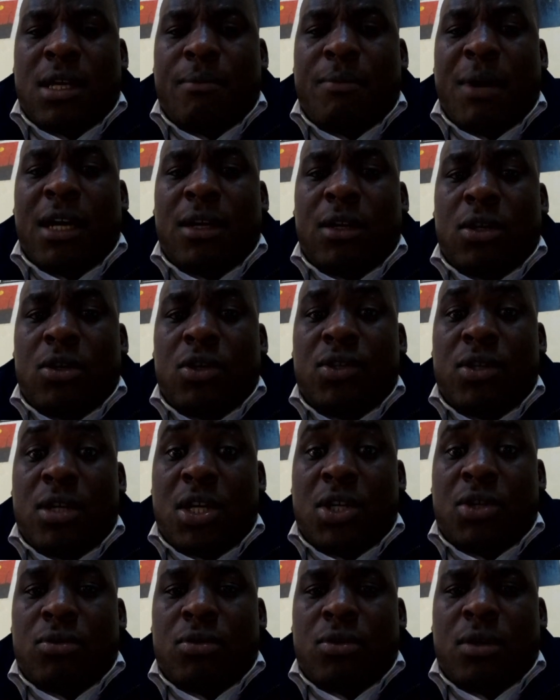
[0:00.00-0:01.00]
bank
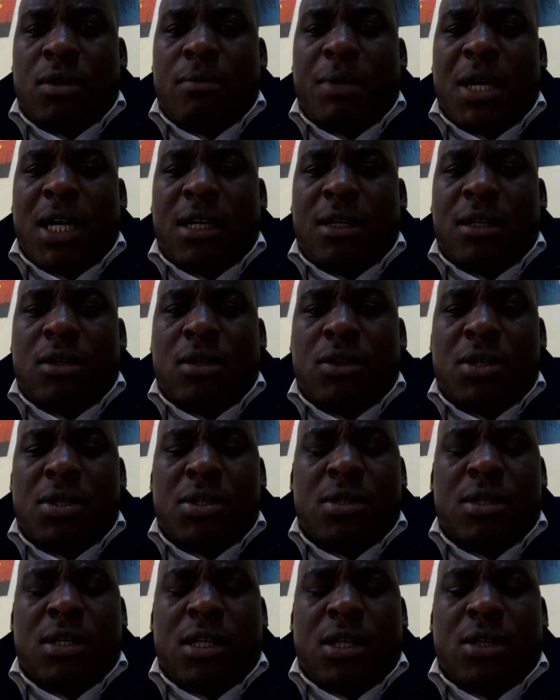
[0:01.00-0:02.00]
reconciliation, doing bank
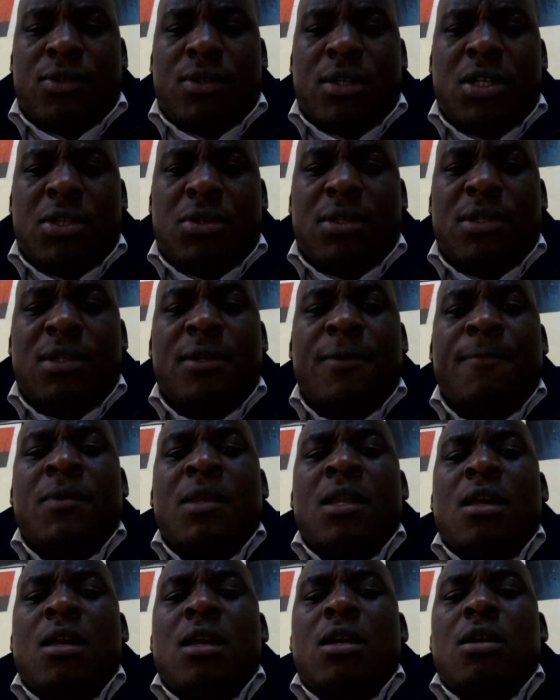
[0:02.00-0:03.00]
reconciliations,
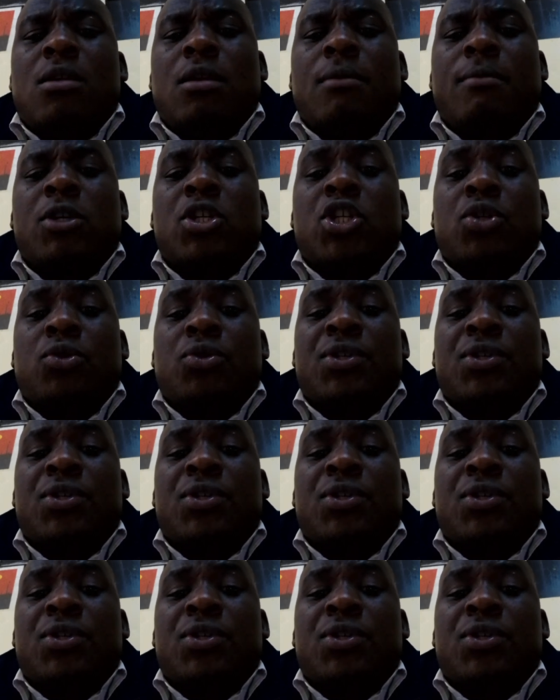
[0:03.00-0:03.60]
you're able